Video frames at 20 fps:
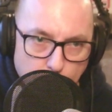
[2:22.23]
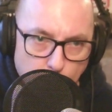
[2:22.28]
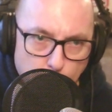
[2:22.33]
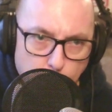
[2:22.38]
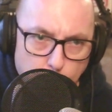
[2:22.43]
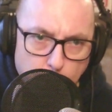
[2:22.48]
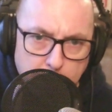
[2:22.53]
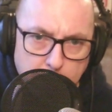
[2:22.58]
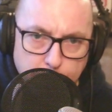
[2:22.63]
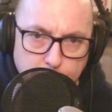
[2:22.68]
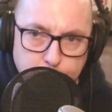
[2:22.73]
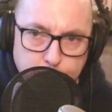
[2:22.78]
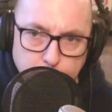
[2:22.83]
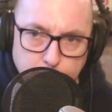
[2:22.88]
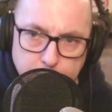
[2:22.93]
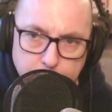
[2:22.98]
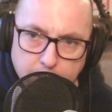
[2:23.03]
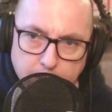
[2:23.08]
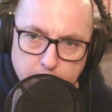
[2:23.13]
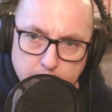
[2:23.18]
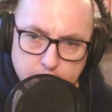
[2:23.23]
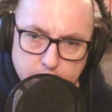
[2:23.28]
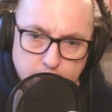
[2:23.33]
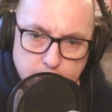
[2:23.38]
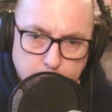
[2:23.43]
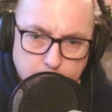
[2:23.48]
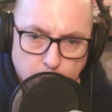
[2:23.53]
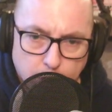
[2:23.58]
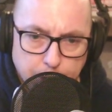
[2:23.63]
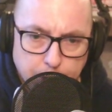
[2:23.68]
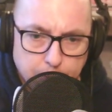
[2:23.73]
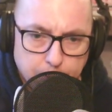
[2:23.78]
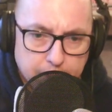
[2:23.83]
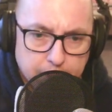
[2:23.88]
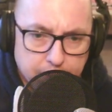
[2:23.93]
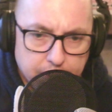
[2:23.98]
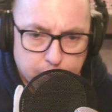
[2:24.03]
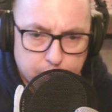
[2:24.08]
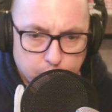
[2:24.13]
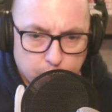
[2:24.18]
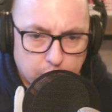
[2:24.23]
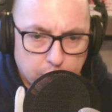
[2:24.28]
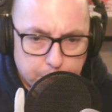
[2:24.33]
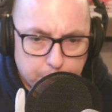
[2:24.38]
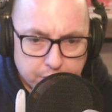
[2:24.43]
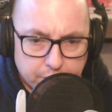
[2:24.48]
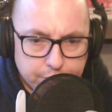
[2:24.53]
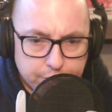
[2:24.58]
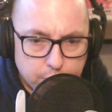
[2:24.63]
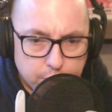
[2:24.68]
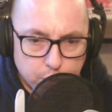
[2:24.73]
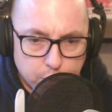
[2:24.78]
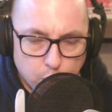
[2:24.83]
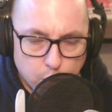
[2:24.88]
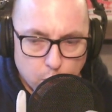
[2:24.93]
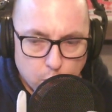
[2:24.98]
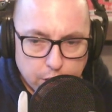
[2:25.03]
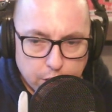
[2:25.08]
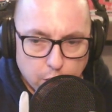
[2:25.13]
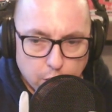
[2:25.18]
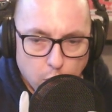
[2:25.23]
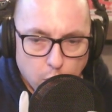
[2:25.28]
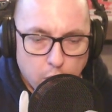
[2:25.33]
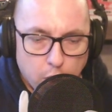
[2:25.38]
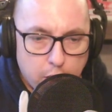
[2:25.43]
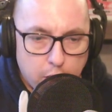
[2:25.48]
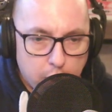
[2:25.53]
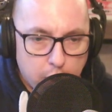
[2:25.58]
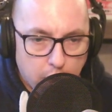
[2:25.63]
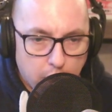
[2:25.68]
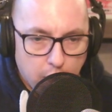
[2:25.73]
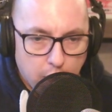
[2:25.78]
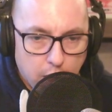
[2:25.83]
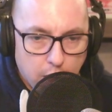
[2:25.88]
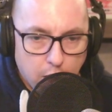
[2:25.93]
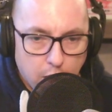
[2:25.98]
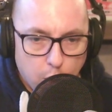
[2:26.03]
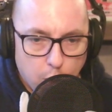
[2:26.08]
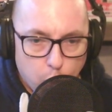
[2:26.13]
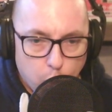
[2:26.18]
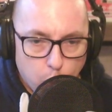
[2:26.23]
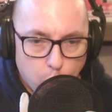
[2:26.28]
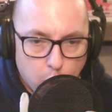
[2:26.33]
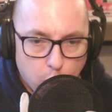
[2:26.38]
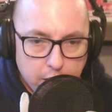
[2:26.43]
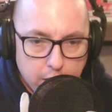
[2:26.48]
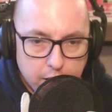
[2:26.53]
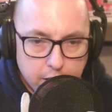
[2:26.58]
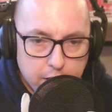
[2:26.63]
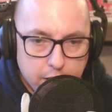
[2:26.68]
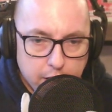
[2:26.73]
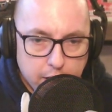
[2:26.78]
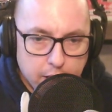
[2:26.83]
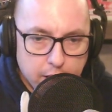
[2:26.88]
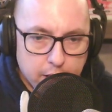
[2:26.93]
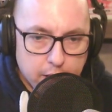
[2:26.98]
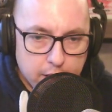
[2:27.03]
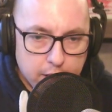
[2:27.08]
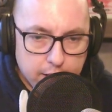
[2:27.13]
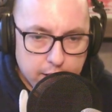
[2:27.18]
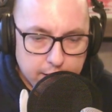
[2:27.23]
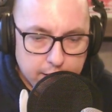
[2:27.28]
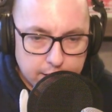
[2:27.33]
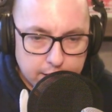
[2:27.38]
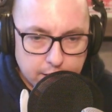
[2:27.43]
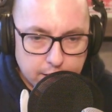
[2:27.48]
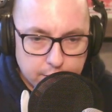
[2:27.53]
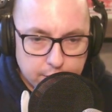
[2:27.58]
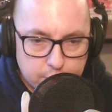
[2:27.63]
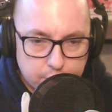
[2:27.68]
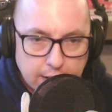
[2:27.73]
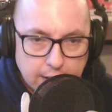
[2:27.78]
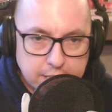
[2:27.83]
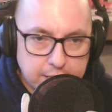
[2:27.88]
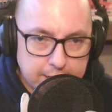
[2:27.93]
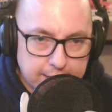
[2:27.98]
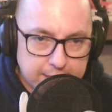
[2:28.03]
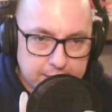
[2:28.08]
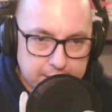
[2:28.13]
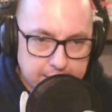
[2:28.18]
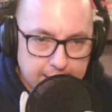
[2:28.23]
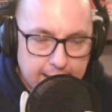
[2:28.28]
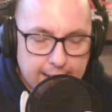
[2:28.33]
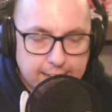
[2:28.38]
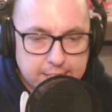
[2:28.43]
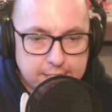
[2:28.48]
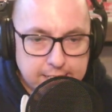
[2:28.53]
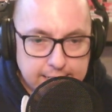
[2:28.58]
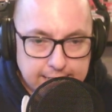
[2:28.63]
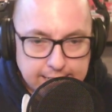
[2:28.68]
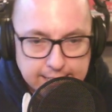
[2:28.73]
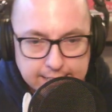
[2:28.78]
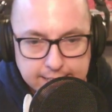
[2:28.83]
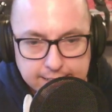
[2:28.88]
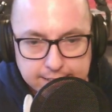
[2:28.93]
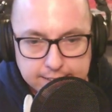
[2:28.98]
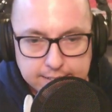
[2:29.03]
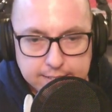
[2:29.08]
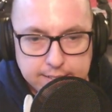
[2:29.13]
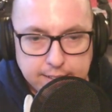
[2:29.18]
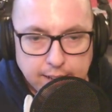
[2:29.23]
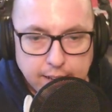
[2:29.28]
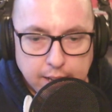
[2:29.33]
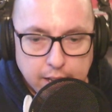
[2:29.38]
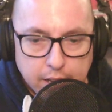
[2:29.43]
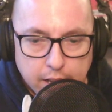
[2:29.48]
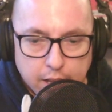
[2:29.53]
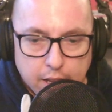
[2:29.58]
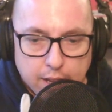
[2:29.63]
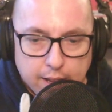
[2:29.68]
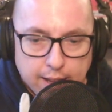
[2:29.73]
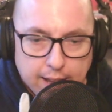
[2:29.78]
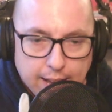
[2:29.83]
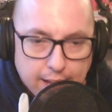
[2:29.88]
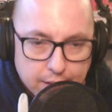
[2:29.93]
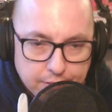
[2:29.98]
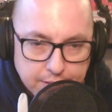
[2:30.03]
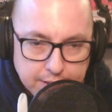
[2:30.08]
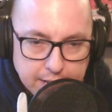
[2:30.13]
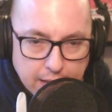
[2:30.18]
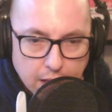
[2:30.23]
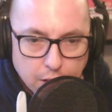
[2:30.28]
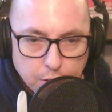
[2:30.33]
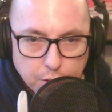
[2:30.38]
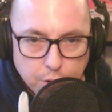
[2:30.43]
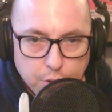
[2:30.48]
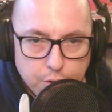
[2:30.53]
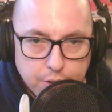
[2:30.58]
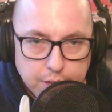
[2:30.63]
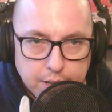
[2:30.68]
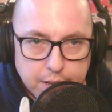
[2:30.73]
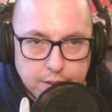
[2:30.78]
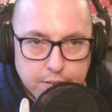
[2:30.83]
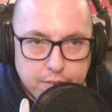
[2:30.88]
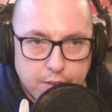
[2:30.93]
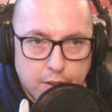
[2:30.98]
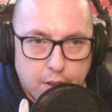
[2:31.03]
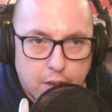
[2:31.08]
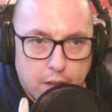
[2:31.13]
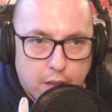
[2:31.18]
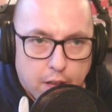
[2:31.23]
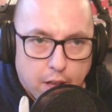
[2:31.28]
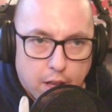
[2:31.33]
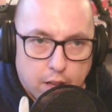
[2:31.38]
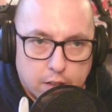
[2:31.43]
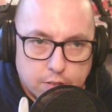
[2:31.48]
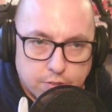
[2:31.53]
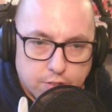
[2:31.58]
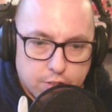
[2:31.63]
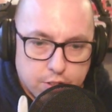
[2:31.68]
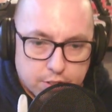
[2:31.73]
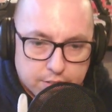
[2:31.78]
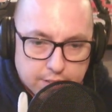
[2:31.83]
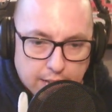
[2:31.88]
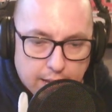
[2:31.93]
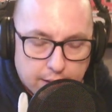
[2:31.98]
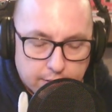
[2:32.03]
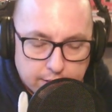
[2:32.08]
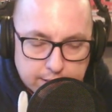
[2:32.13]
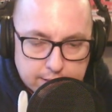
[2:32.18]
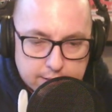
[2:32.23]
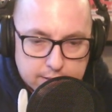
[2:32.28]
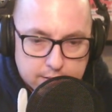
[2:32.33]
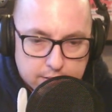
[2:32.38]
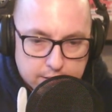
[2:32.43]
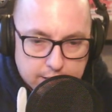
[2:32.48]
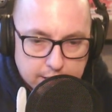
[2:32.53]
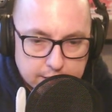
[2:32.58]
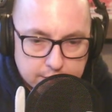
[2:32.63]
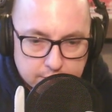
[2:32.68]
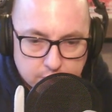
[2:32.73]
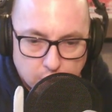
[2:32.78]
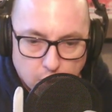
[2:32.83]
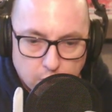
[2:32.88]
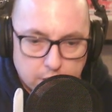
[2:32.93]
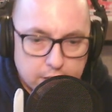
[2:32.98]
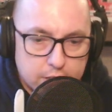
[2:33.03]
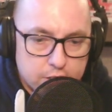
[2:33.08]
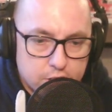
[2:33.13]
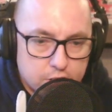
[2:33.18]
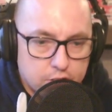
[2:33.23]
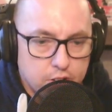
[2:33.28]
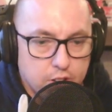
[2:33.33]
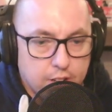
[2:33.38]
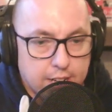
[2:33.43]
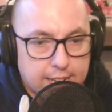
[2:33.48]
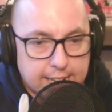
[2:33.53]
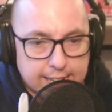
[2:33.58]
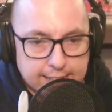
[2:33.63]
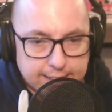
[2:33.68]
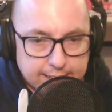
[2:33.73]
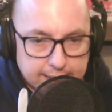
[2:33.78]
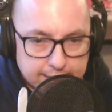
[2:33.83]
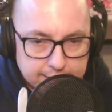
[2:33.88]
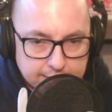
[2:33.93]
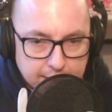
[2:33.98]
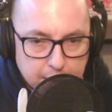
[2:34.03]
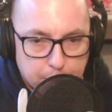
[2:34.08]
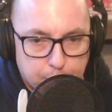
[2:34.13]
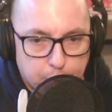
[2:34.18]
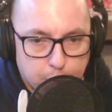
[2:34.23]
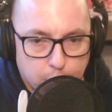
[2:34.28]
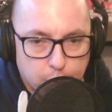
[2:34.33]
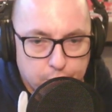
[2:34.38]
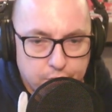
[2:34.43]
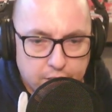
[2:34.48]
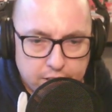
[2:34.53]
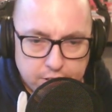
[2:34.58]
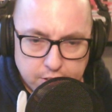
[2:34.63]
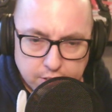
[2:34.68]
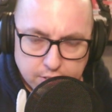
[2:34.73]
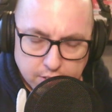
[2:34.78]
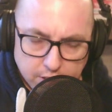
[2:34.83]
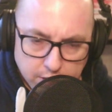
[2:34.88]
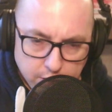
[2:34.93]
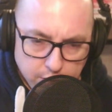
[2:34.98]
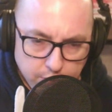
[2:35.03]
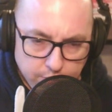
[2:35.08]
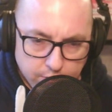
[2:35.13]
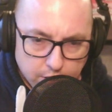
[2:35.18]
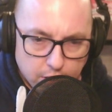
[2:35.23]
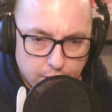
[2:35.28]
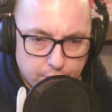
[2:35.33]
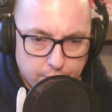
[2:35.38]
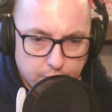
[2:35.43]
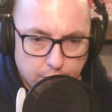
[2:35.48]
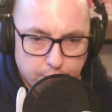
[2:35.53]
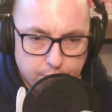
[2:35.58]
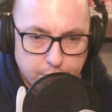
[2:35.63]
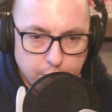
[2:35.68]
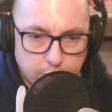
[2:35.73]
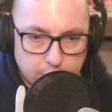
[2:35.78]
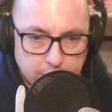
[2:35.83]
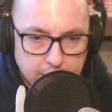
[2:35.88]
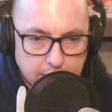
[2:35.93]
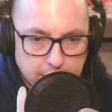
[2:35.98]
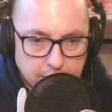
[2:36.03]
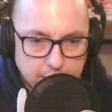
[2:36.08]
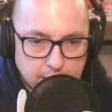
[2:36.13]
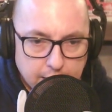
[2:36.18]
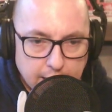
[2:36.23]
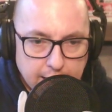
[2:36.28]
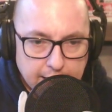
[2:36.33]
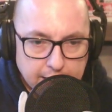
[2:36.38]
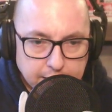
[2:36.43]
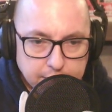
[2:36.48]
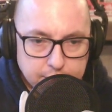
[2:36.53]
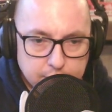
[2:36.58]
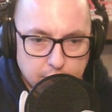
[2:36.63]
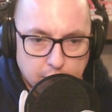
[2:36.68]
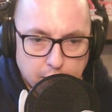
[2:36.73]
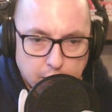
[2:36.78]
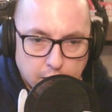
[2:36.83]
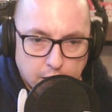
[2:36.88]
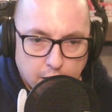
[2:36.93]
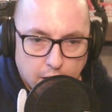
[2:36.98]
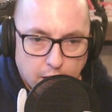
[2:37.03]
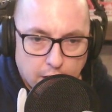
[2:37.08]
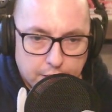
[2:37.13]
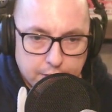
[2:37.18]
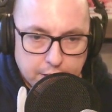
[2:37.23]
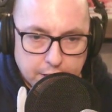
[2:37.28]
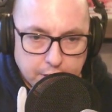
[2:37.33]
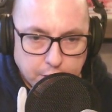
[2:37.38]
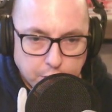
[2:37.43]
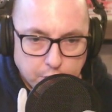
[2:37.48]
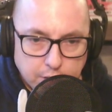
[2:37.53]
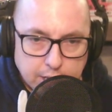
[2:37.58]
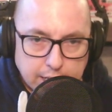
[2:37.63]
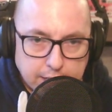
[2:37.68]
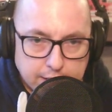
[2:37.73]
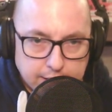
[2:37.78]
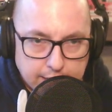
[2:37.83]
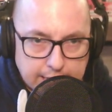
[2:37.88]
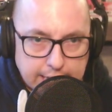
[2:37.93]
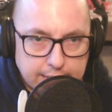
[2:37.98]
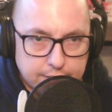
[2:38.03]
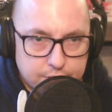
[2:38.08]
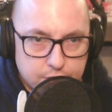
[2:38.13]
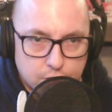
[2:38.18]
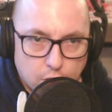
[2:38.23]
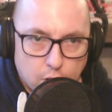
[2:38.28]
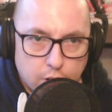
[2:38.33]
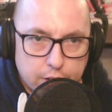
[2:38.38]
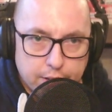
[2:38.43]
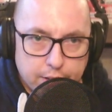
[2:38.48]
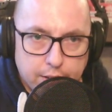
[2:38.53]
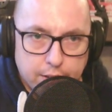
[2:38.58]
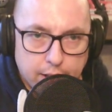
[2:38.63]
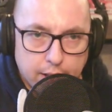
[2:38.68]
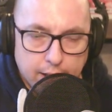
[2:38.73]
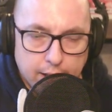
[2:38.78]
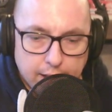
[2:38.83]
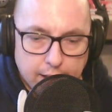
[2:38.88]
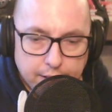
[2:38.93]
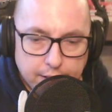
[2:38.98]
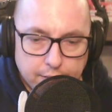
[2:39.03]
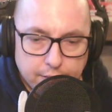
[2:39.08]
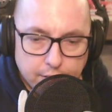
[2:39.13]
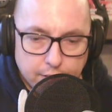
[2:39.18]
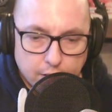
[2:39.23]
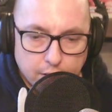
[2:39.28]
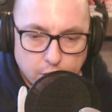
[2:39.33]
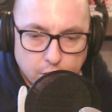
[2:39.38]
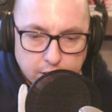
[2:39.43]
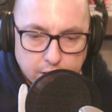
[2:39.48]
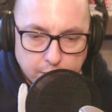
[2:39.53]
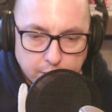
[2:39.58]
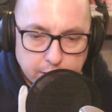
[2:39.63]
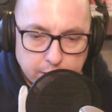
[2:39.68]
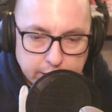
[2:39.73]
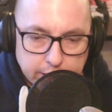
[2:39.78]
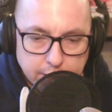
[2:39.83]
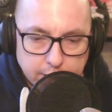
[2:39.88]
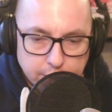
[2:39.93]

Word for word: what I'll do is I'll just show you in this really brief tutorial uh, what the Tracktion engine actually is, how to download it, uh, just how to get started, just looking at the examples and just a, a, a few key things uh, that you need to get started, and looking within